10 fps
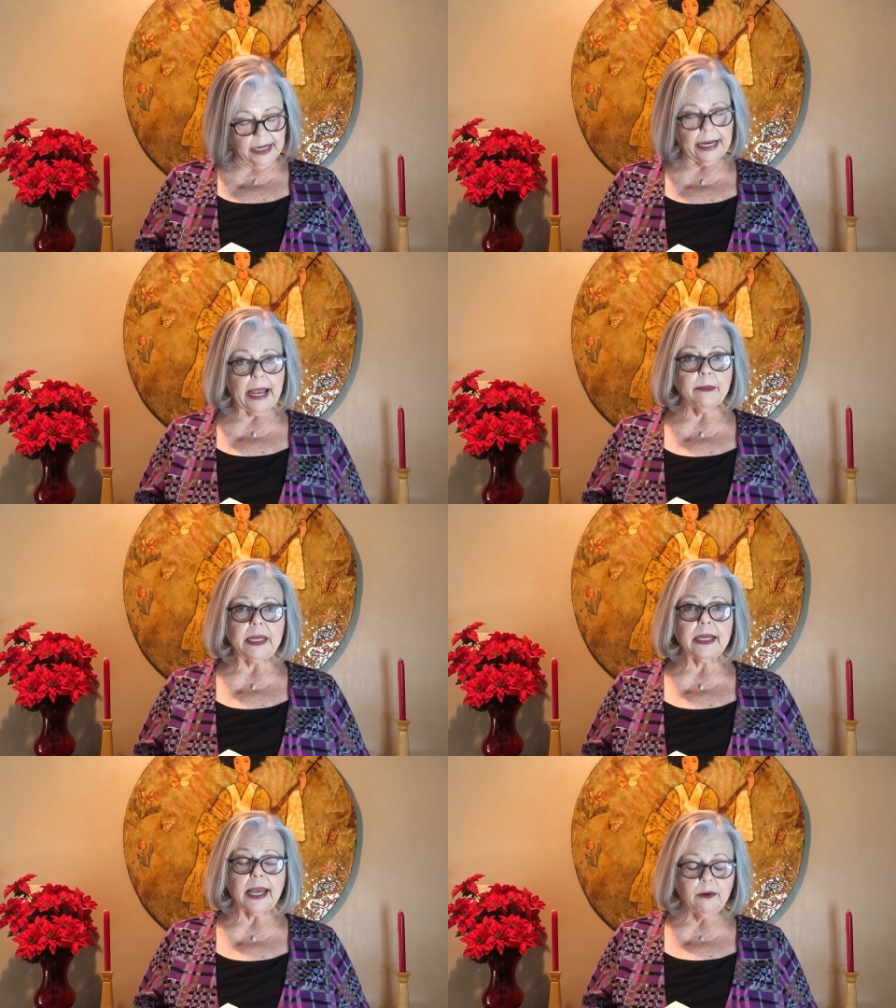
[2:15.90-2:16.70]

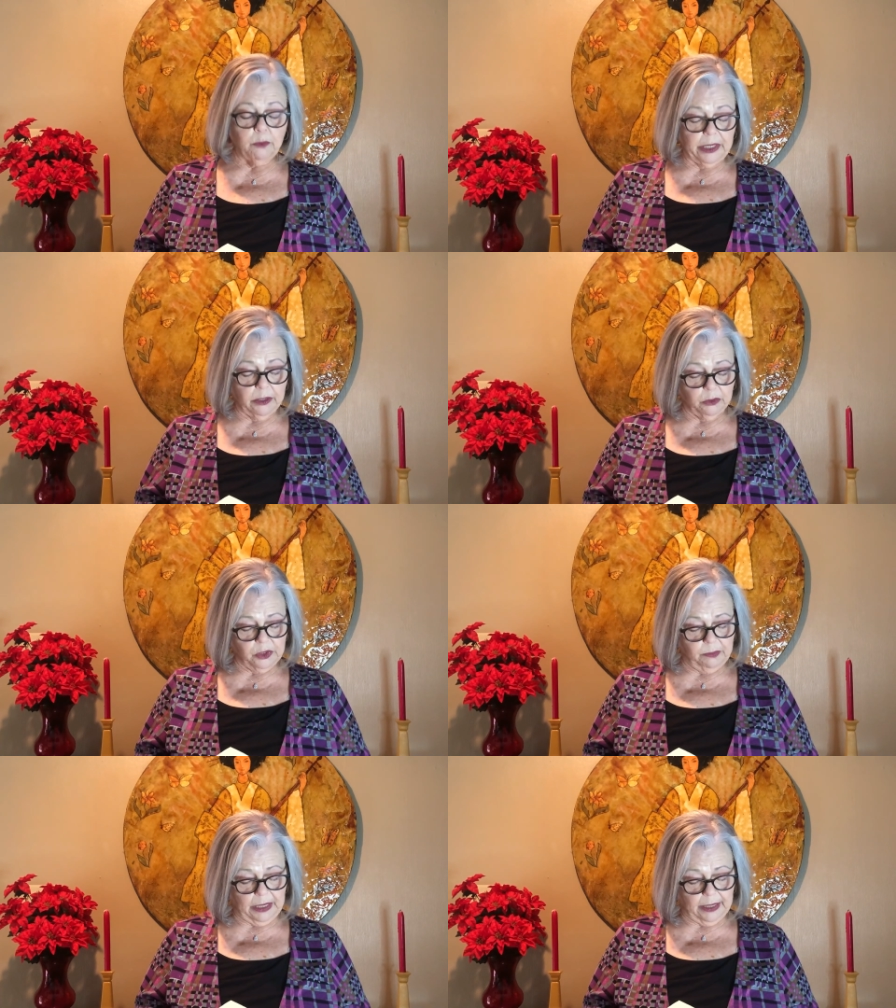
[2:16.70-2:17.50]
dynamic and real
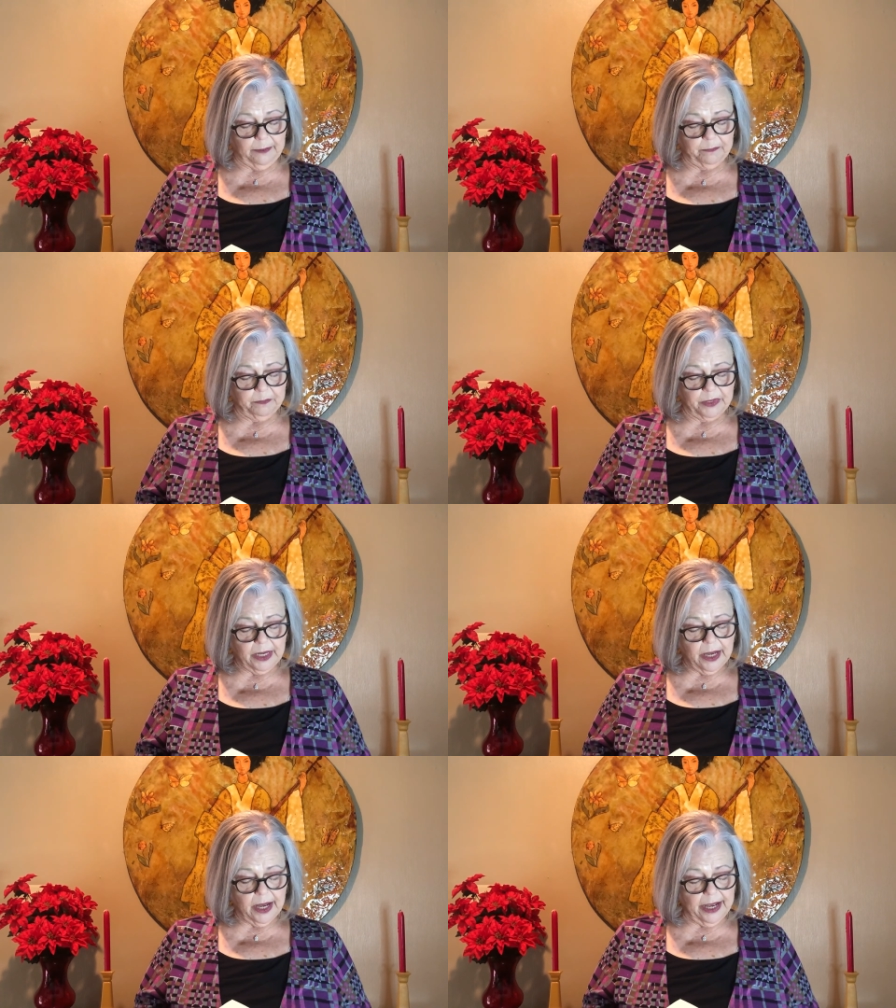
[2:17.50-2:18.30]
to me.
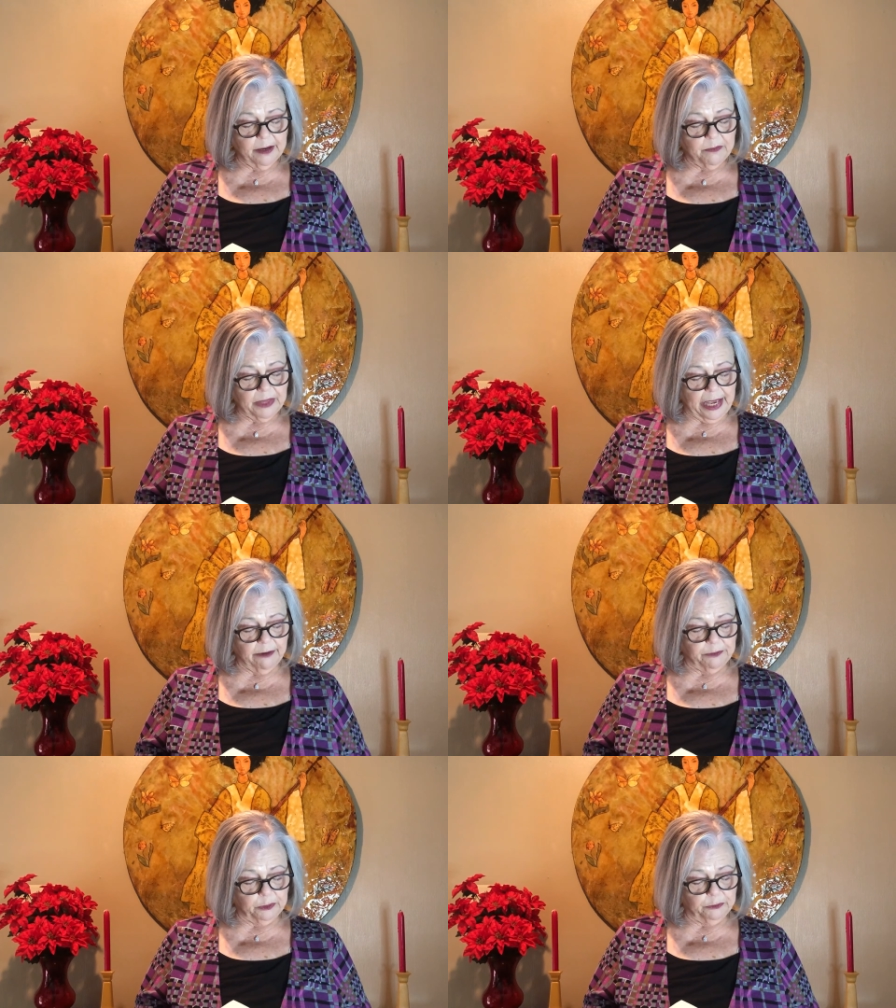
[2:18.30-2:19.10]
I am
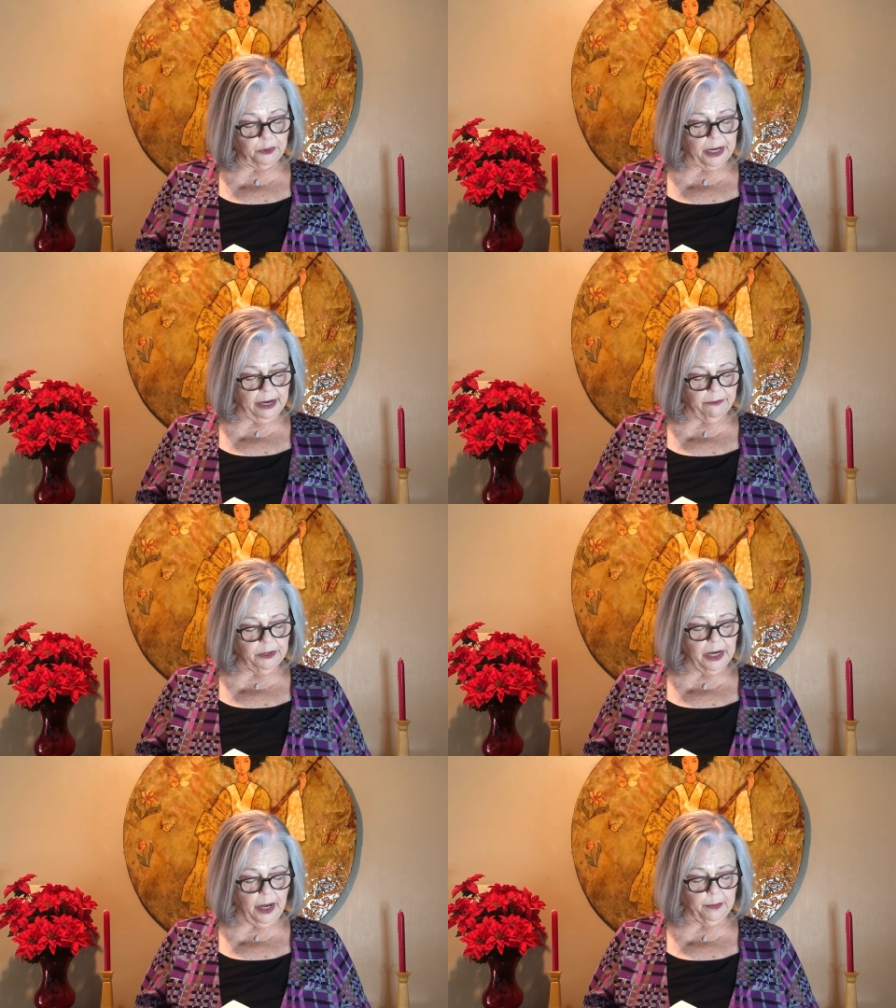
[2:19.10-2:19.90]
thankful for
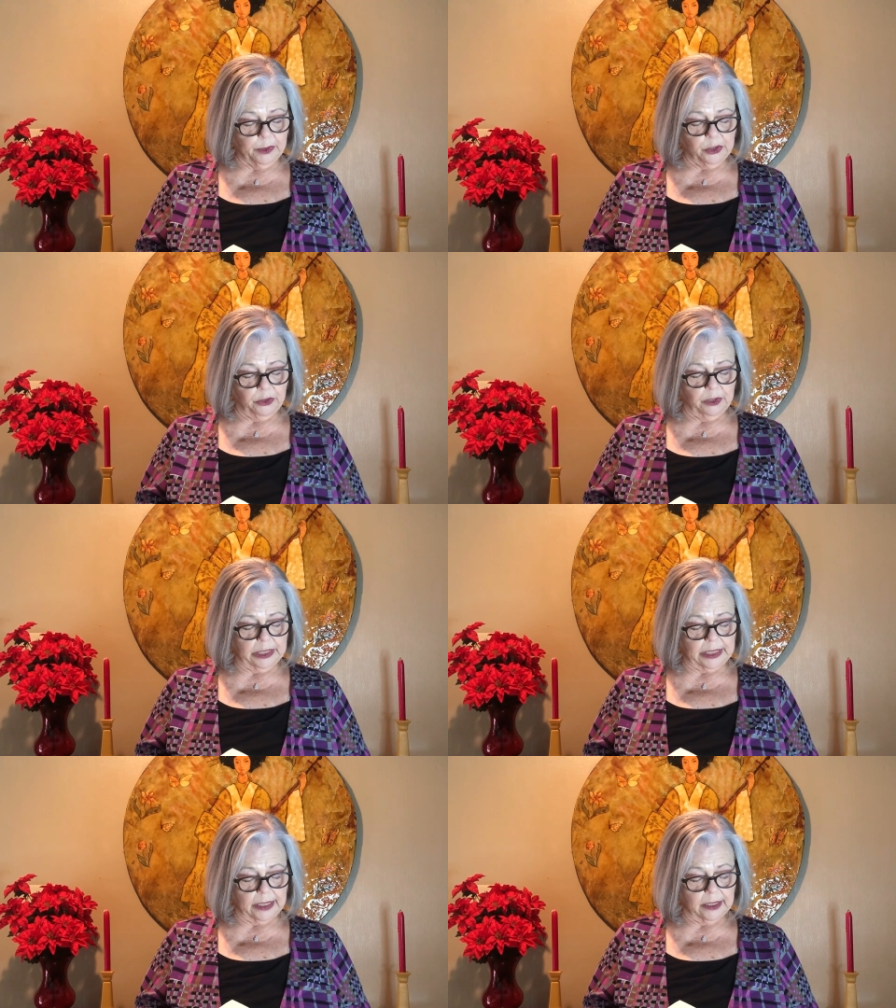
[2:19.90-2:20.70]
every
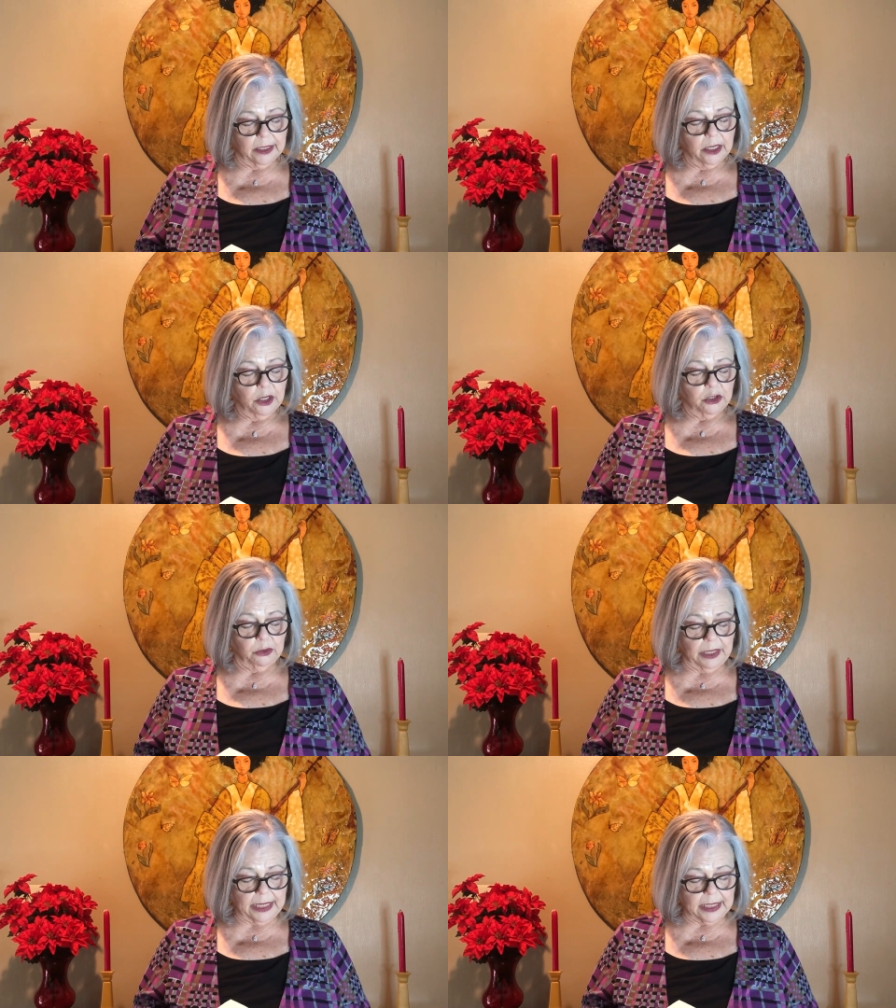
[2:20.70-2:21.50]
opportunity
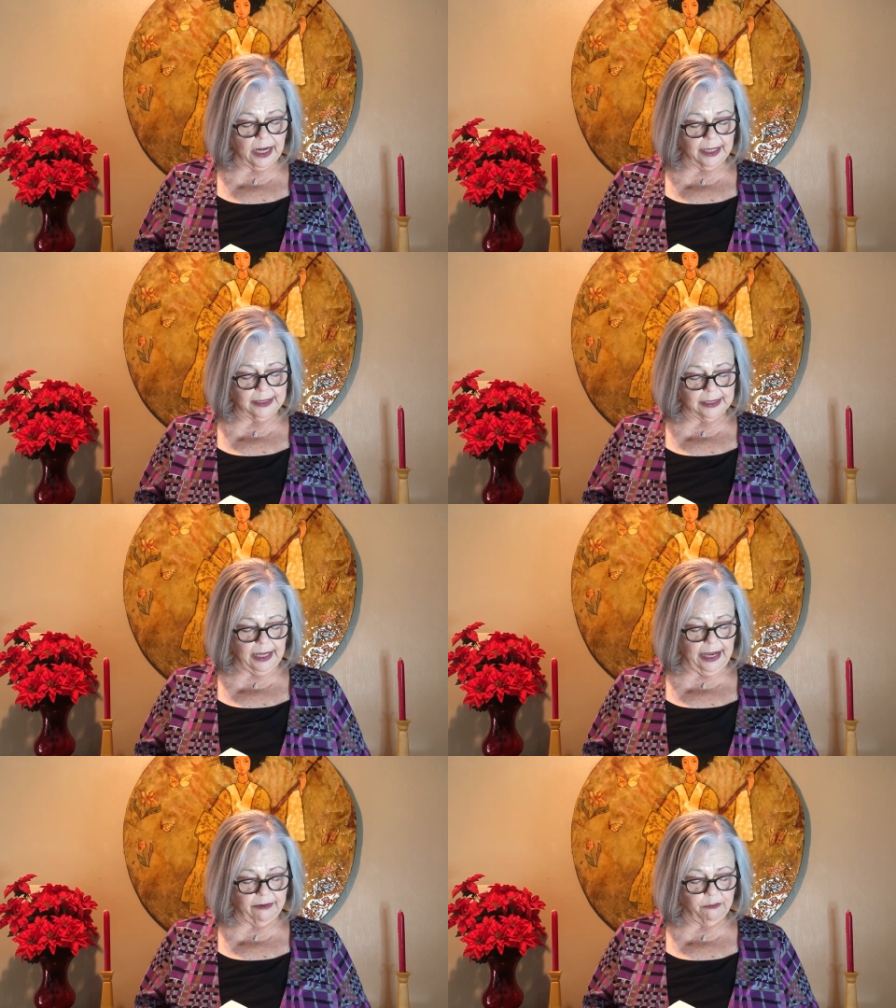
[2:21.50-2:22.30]
to let God's
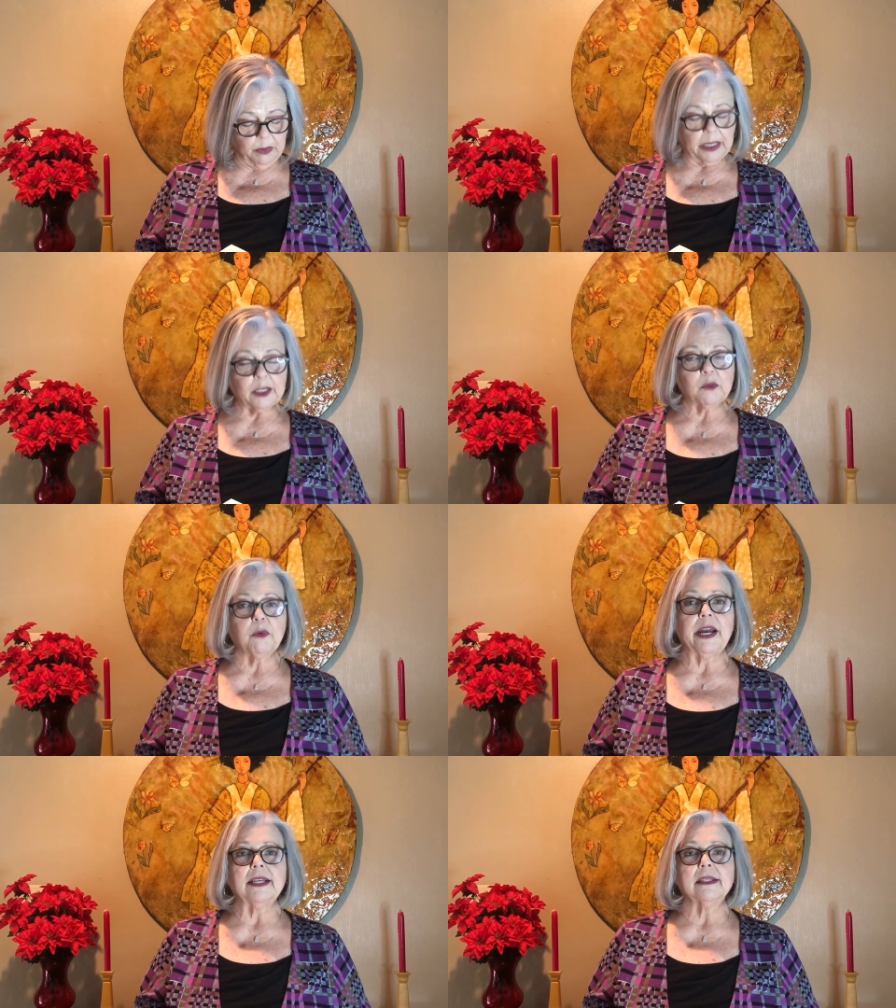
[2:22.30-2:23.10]
life be
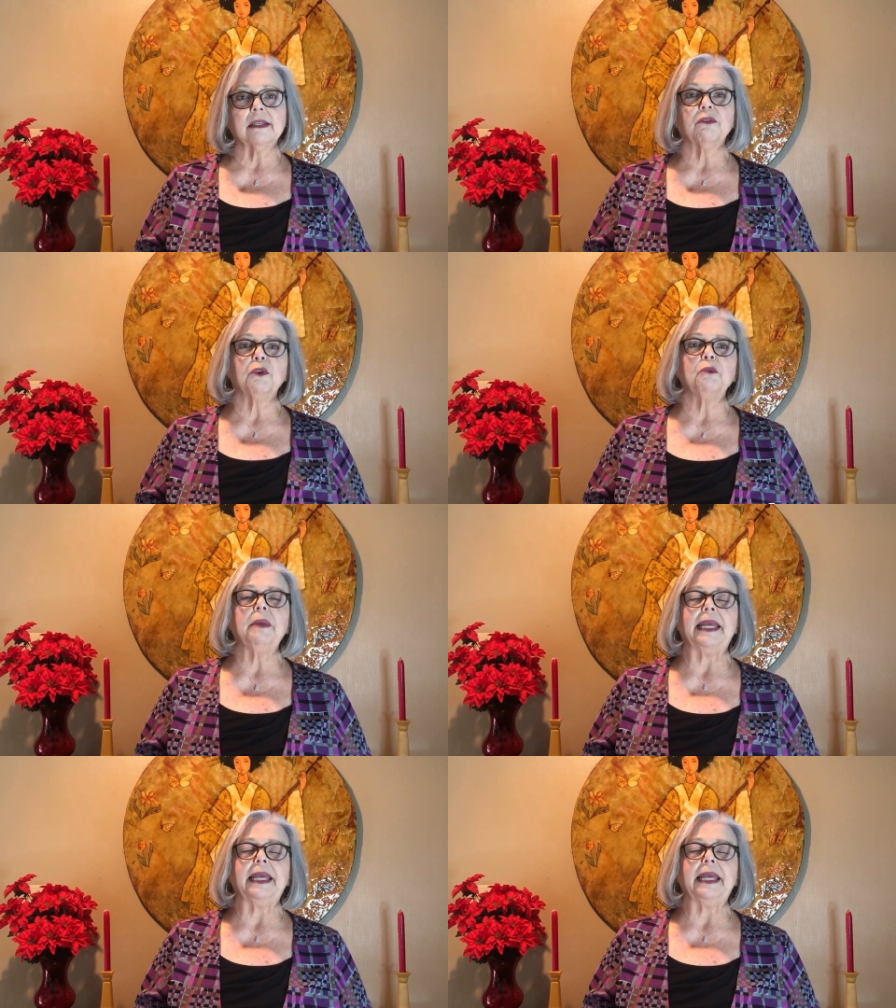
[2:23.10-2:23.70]
expressed through